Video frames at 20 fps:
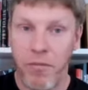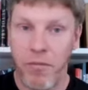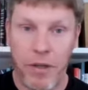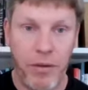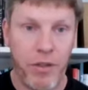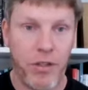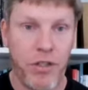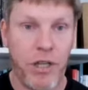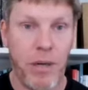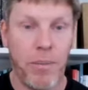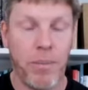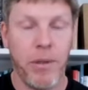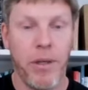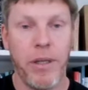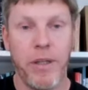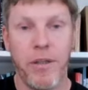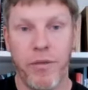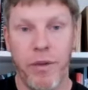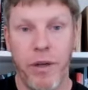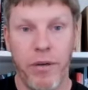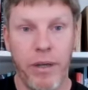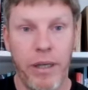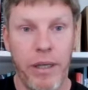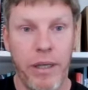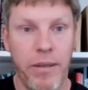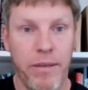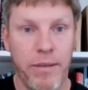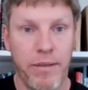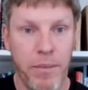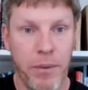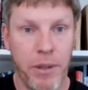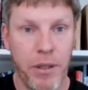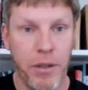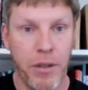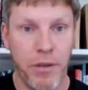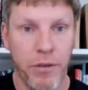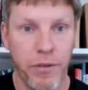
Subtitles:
very sharp lines, very typical